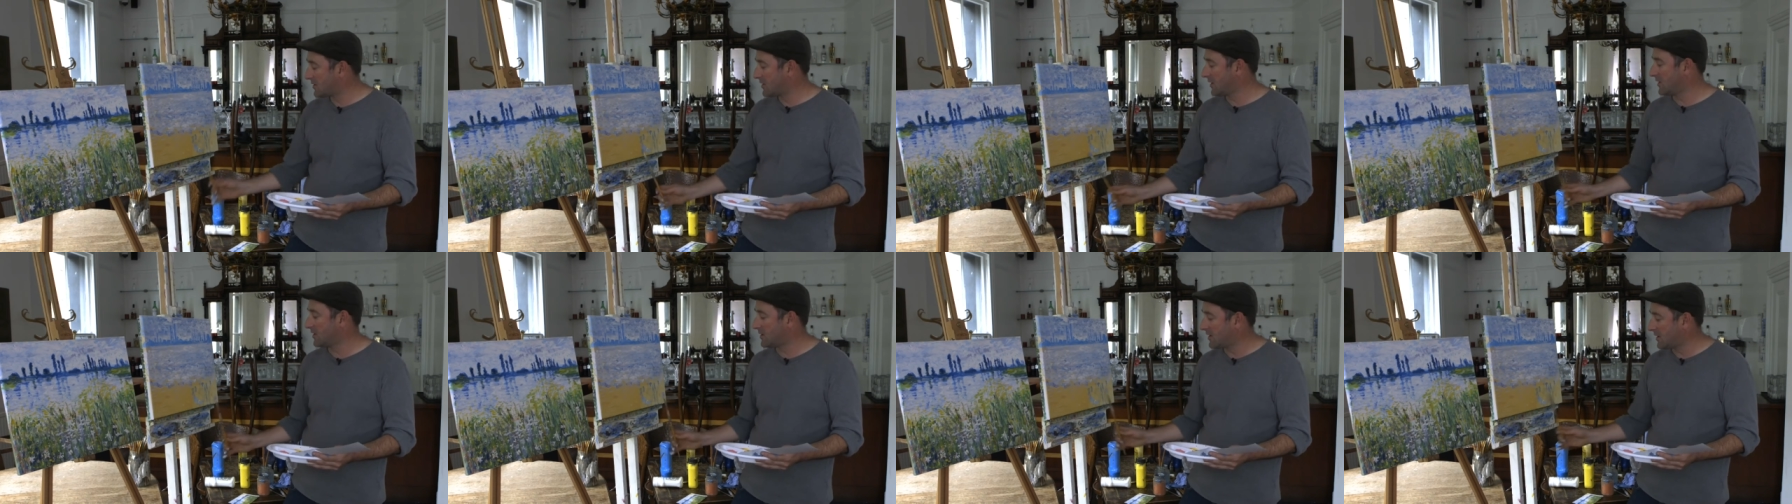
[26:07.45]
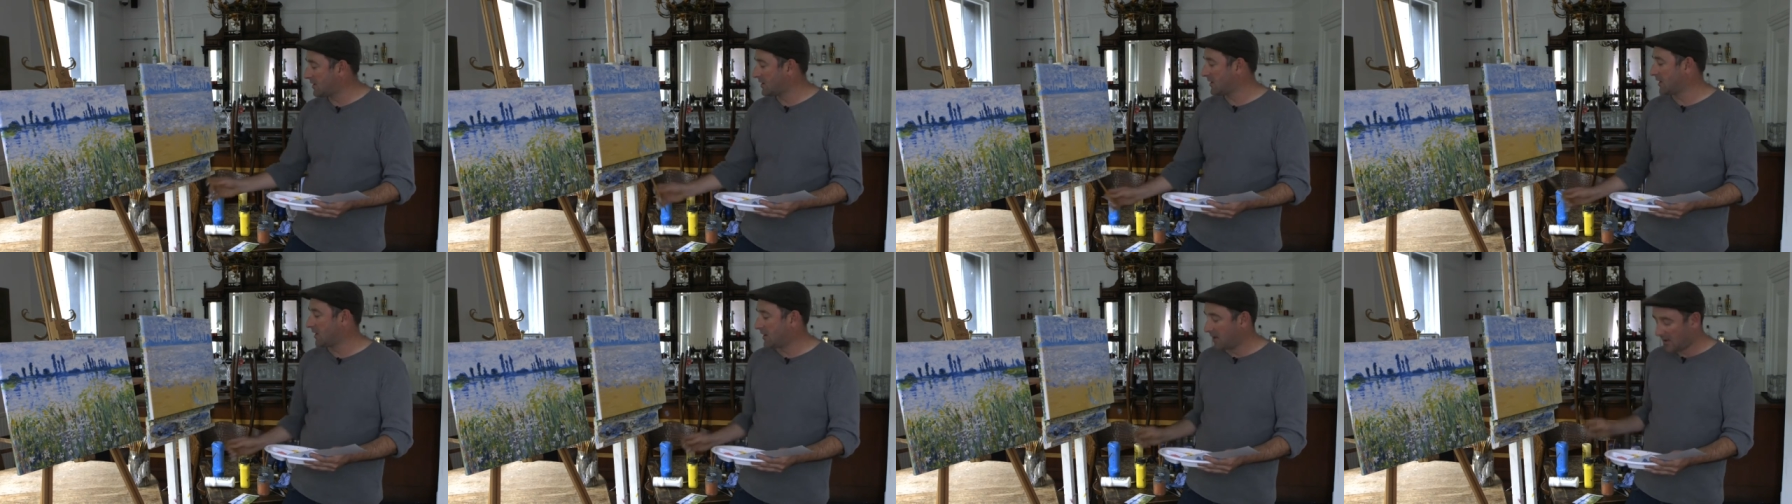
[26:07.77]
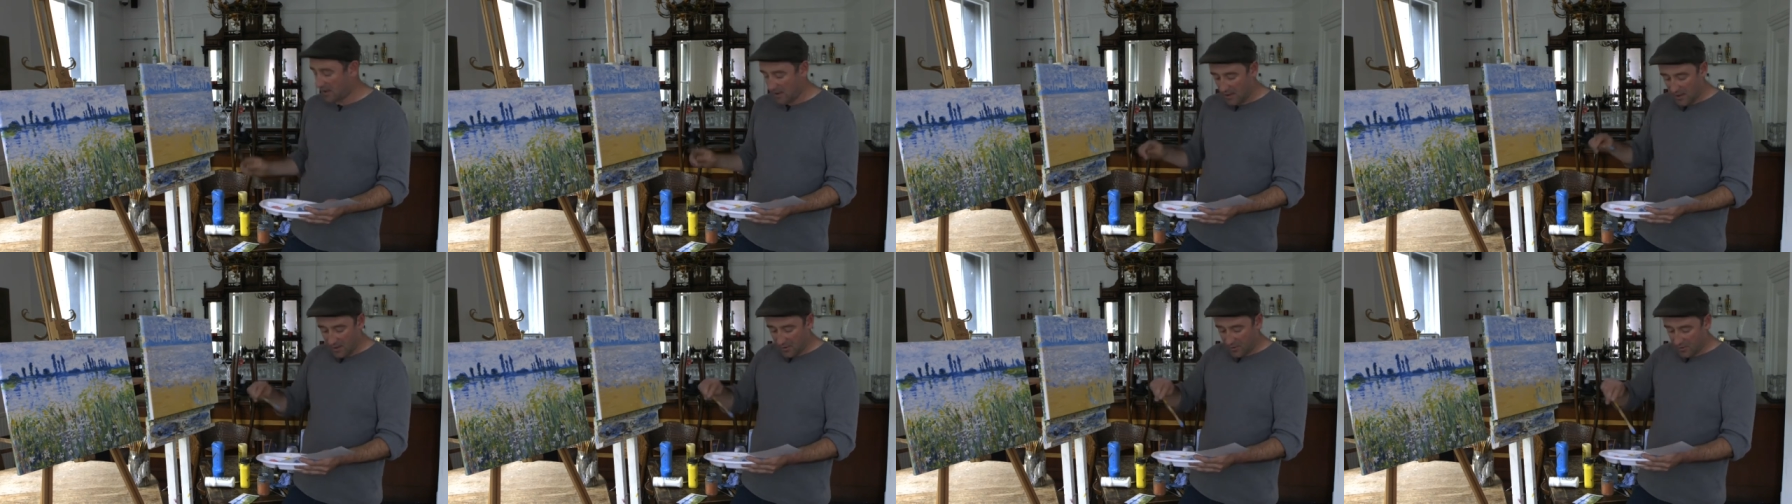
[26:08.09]
using,
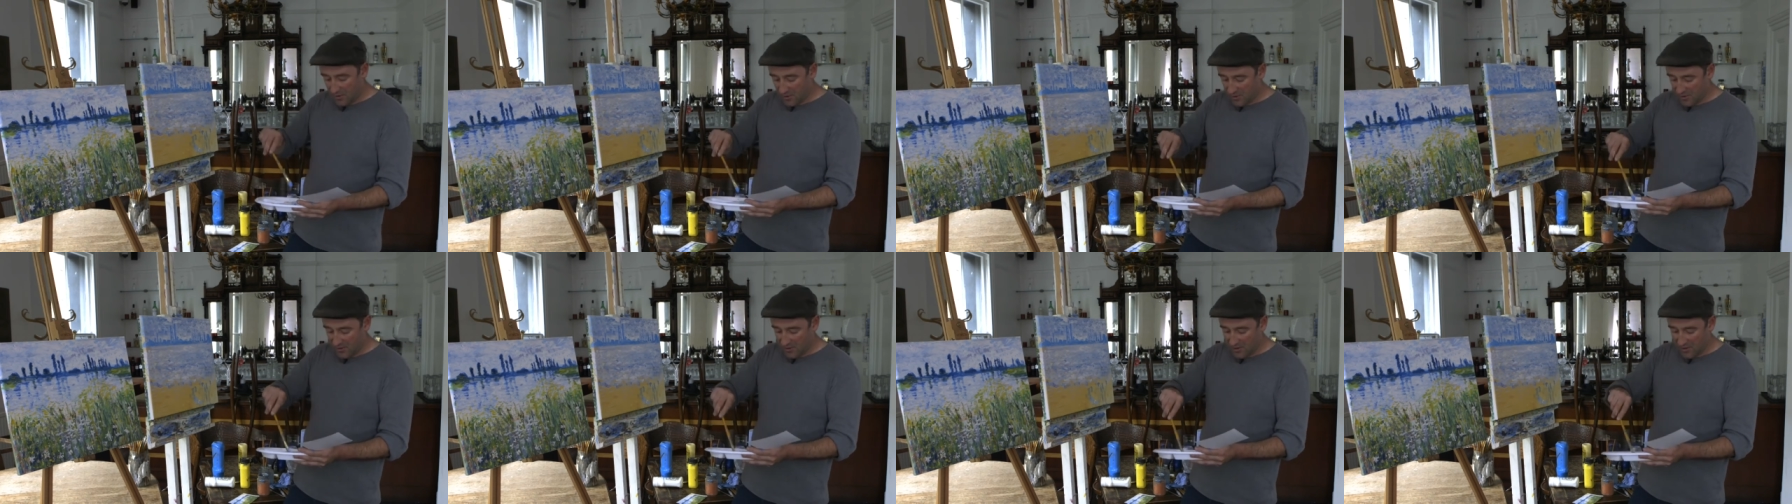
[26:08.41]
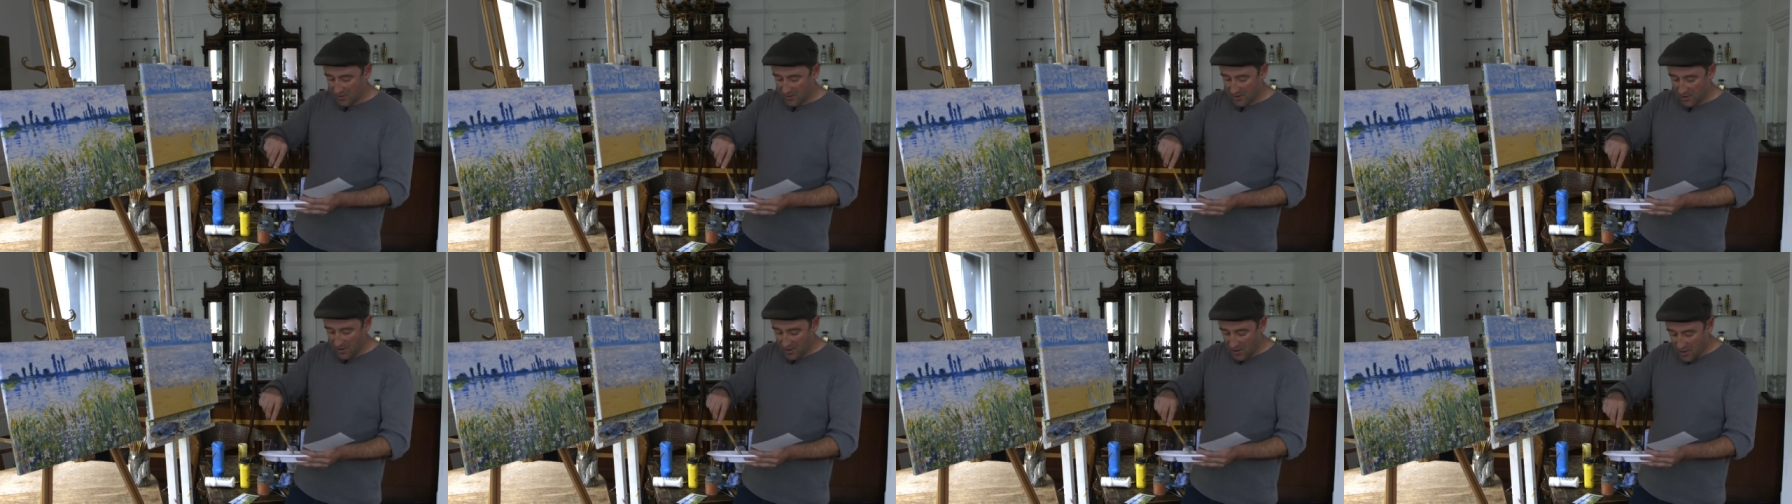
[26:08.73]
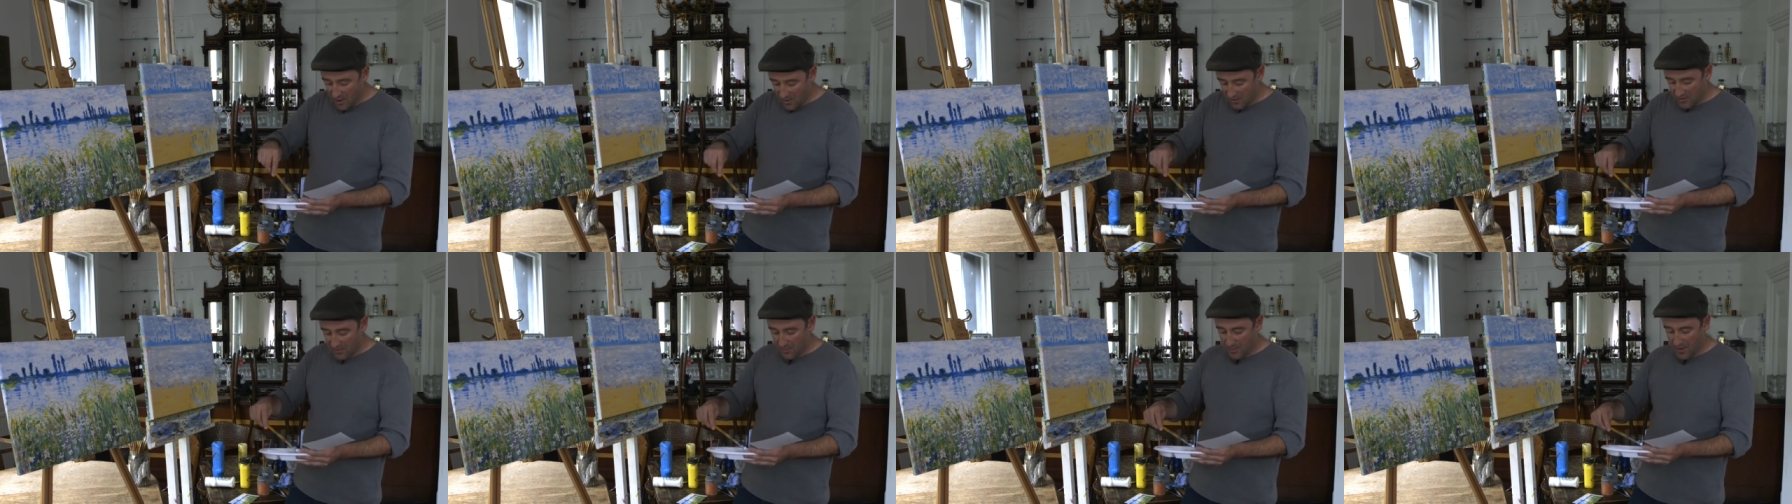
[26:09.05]
we're just using
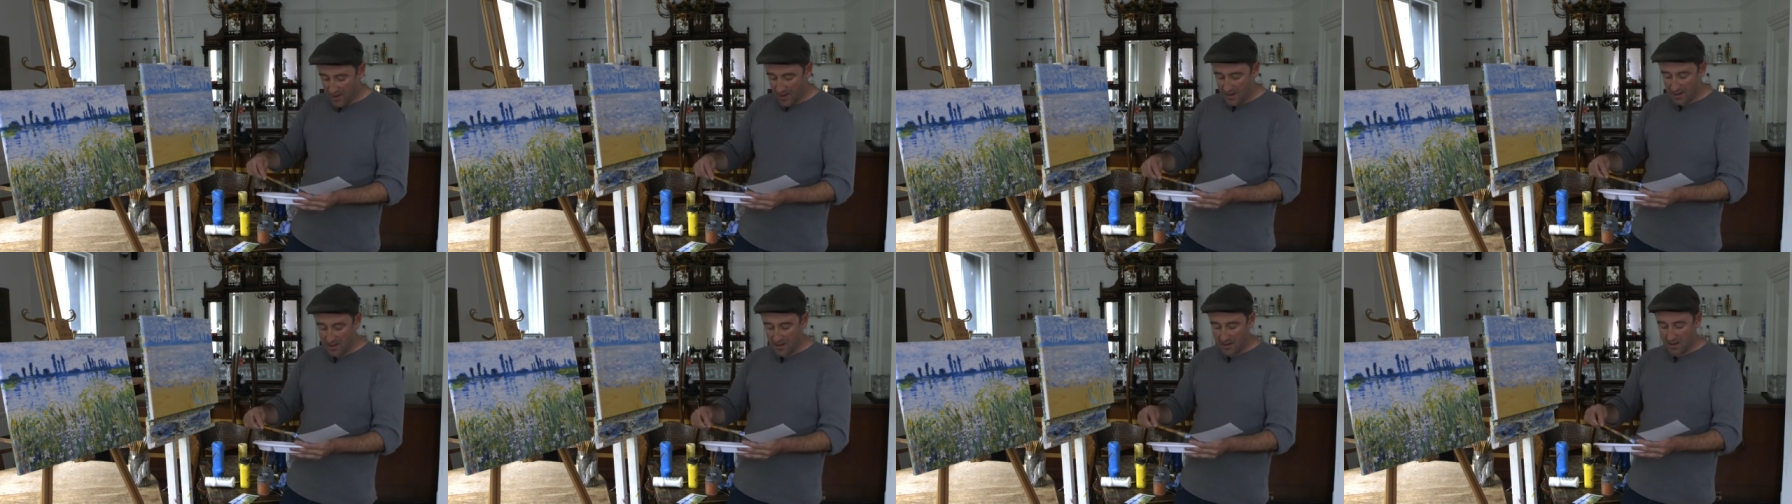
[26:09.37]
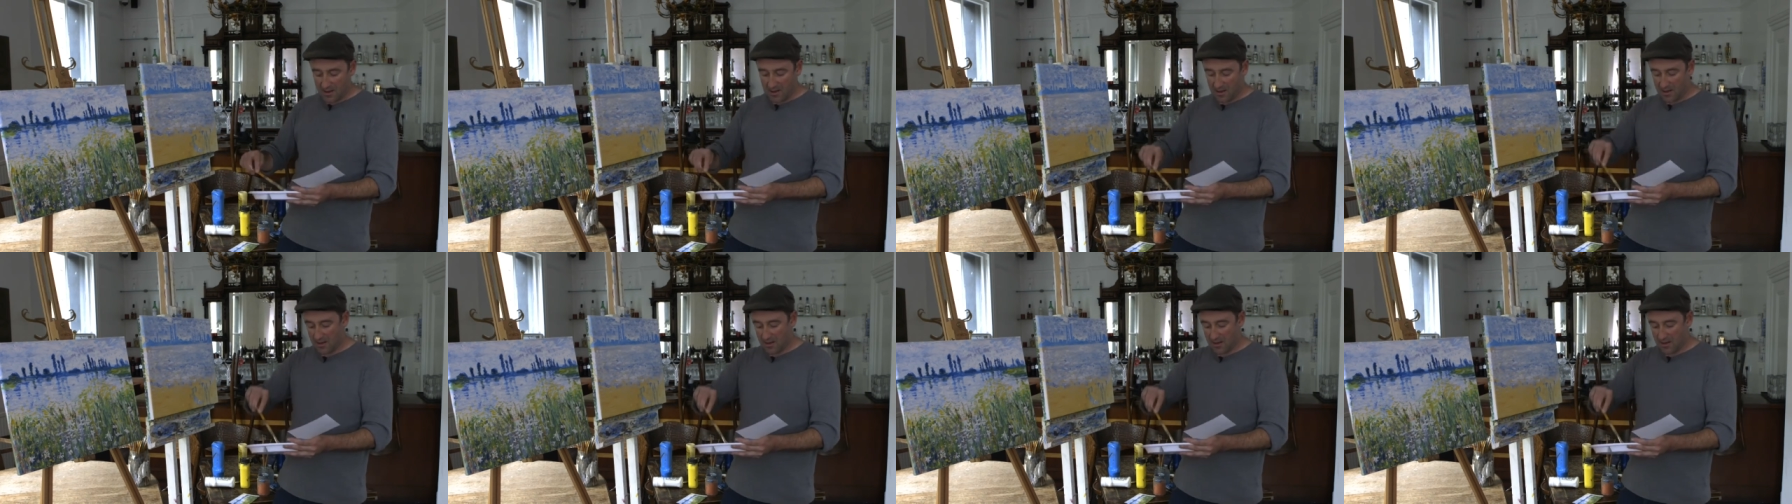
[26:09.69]
loads of paint